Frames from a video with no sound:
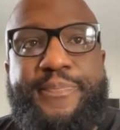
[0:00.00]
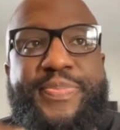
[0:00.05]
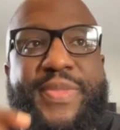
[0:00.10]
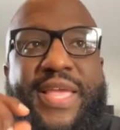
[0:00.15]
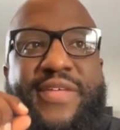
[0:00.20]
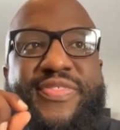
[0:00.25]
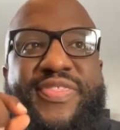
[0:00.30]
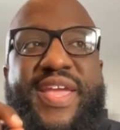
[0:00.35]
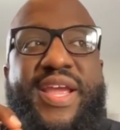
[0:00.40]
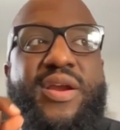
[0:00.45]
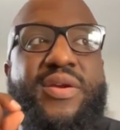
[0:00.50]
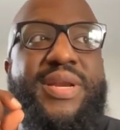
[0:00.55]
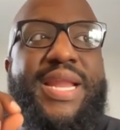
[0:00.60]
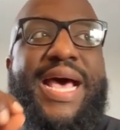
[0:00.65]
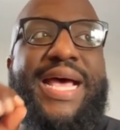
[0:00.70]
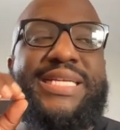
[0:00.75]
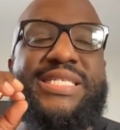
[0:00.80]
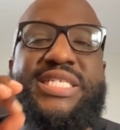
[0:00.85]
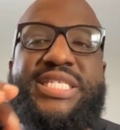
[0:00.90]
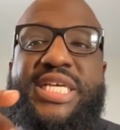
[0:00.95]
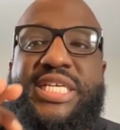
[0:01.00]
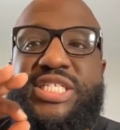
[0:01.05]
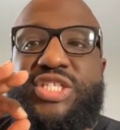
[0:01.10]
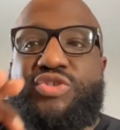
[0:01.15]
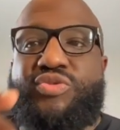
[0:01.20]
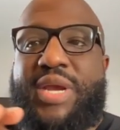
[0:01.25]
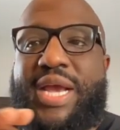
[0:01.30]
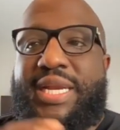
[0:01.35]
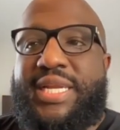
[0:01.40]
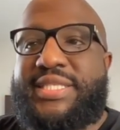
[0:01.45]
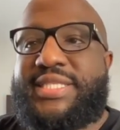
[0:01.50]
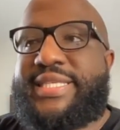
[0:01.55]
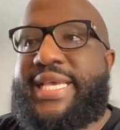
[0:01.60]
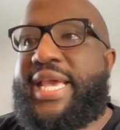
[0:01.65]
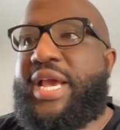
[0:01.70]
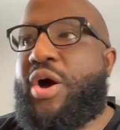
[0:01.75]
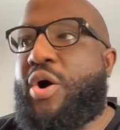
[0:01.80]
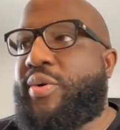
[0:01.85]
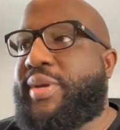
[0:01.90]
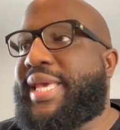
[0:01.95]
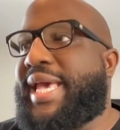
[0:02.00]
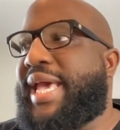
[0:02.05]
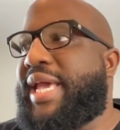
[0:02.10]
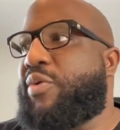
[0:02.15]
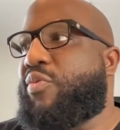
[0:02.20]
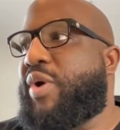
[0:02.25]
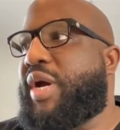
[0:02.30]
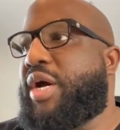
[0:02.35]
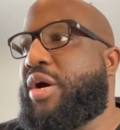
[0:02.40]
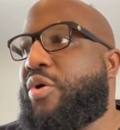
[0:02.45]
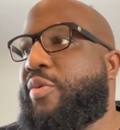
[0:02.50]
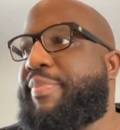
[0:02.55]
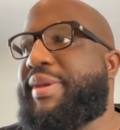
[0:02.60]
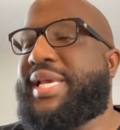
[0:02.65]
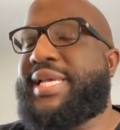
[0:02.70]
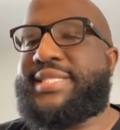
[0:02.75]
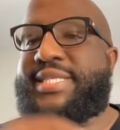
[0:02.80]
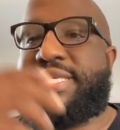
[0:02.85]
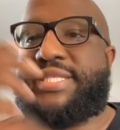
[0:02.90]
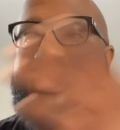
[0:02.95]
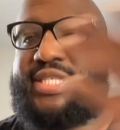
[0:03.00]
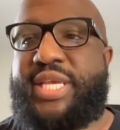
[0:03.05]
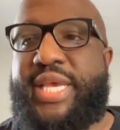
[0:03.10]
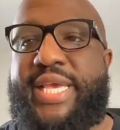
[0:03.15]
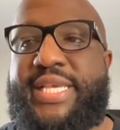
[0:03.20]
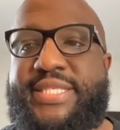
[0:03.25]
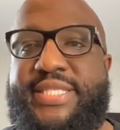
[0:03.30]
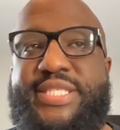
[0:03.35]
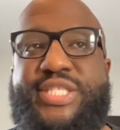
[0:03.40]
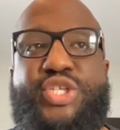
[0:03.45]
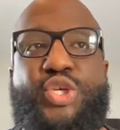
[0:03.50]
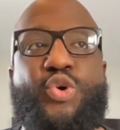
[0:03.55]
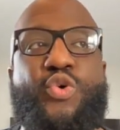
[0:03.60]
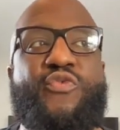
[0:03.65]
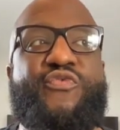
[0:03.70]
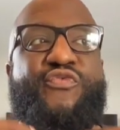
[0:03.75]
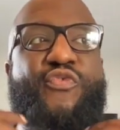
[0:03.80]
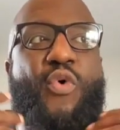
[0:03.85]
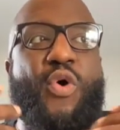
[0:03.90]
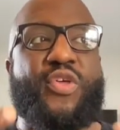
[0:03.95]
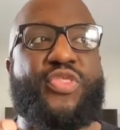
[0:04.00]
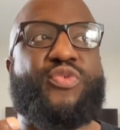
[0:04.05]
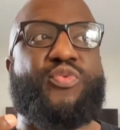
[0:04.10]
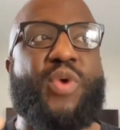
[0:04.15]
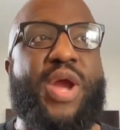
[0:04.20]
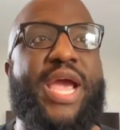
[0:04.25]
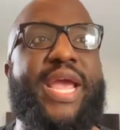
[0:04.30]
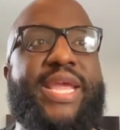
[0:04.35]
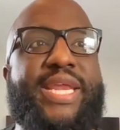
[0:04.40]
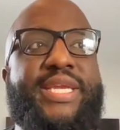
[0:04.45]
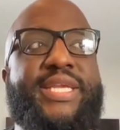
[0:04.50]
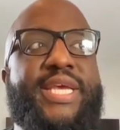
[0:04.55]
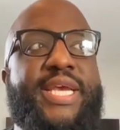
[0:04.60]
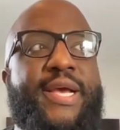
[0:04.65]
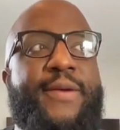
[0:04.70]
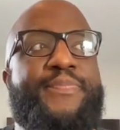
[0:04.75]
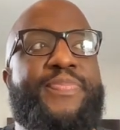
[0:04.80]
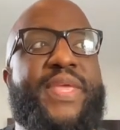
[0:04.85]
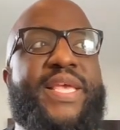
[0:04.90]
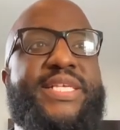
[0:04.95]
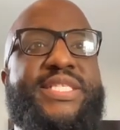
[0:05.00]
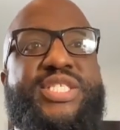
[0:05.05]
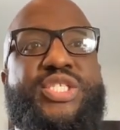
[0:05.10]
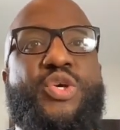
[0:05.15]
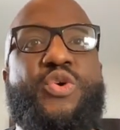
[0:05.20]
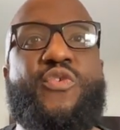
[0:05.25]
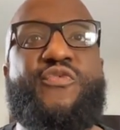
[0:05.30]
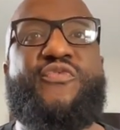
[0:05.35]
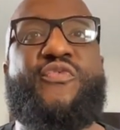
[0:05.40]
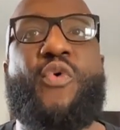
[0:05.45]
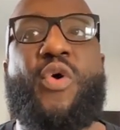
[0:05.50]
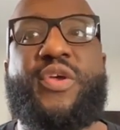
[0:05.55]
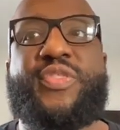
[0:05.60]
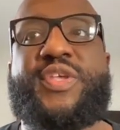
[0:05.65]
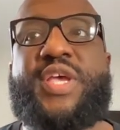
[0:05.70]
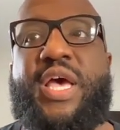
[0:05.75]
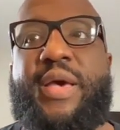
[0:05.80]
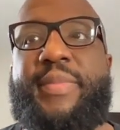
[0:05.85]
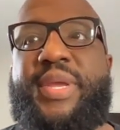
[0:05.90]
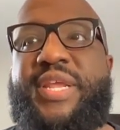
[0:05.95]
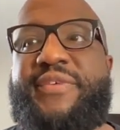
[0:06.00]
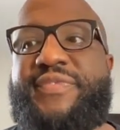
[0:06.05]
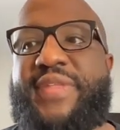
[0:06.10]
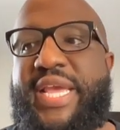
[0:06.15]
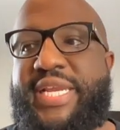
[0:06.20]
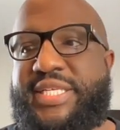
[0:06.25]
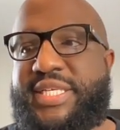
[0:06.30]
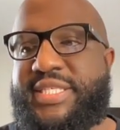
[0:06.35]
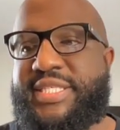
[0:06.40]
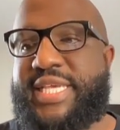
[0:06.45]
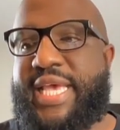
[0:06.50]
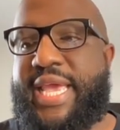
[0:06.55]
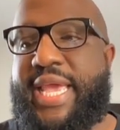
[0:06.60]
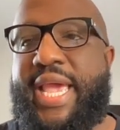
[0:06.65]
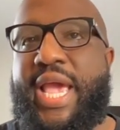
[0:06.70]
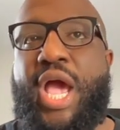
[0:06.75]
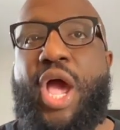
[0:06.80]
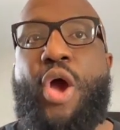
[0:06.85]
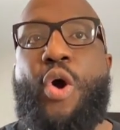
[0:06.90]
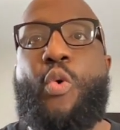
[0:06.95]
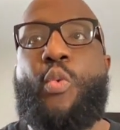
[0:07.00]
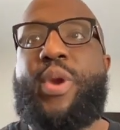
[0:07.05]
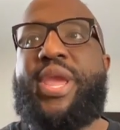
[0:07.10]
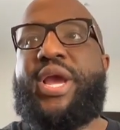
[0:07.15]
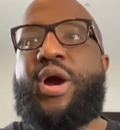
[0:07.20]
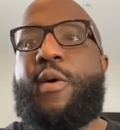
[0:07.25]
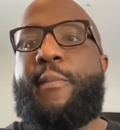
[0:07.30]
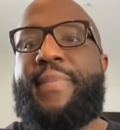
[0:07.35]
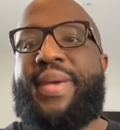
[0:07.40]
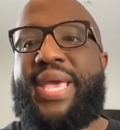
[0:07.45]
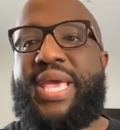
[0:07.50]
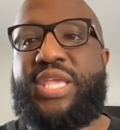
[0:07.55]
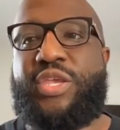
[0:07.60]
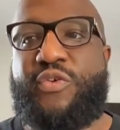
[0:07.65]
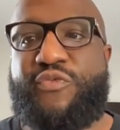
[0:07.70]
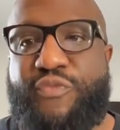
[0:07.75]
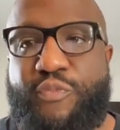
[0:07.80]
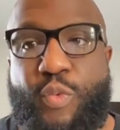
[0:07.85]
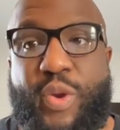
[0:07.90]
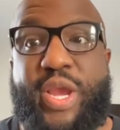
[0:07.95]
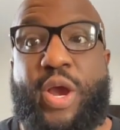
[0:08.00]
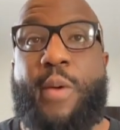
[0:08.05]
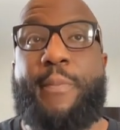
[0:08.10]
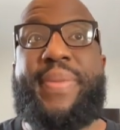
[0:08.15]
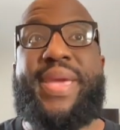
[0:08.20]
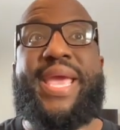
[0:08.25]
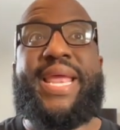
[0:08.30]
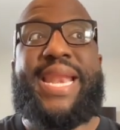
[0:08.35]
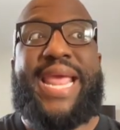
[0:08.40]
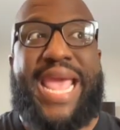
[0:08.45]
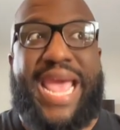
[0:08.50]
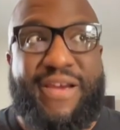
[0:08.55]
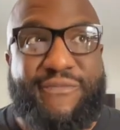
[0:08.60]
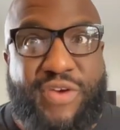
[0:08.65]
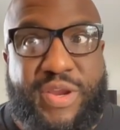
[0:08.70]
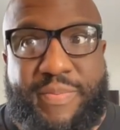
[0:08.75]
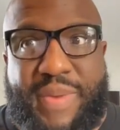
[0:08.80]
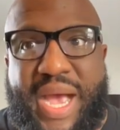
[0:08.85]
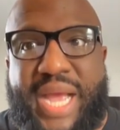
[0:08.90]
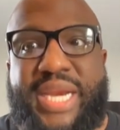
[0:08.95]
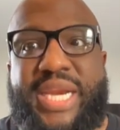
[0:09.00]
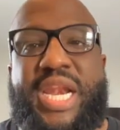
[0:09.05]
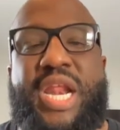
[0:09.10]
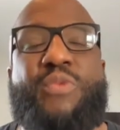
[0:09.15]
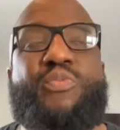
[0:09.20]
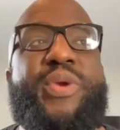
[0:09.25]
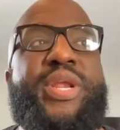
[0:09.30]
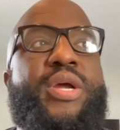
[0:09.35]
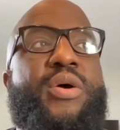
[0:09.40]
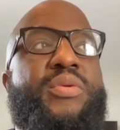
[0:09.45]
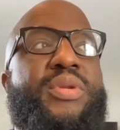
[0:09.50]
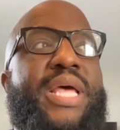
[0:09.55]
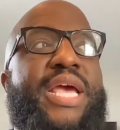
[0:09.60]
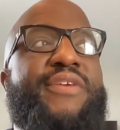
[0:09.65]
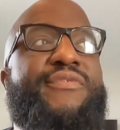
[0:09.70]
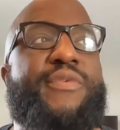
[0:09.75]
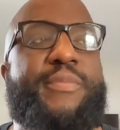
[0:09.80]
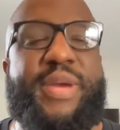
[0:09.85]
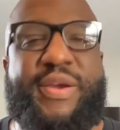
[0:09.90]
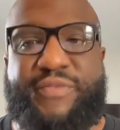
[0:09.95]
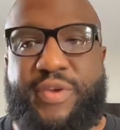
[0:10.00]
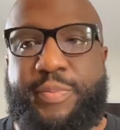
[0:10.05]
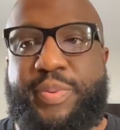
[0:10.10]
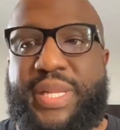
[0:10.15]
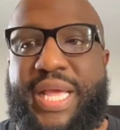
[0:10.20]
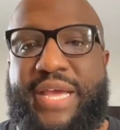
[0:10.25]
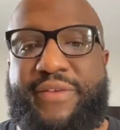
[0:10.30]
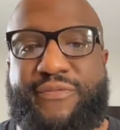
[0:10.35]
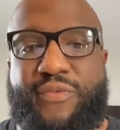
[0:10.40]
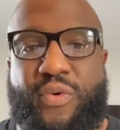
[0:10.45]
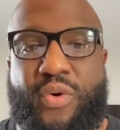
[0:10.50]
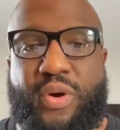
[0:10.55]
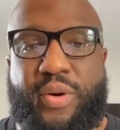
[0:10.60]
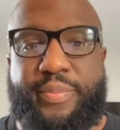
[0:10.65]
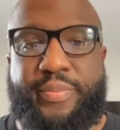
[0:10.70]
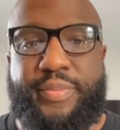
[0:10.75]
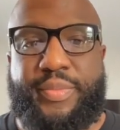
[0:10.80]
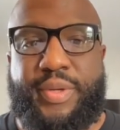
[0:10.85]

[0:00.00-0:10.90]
they're not just trying to say, okay, well, because it's too forthright. It's too forthcoming if they just say, we're going to ban everybody that we don't like from every platform.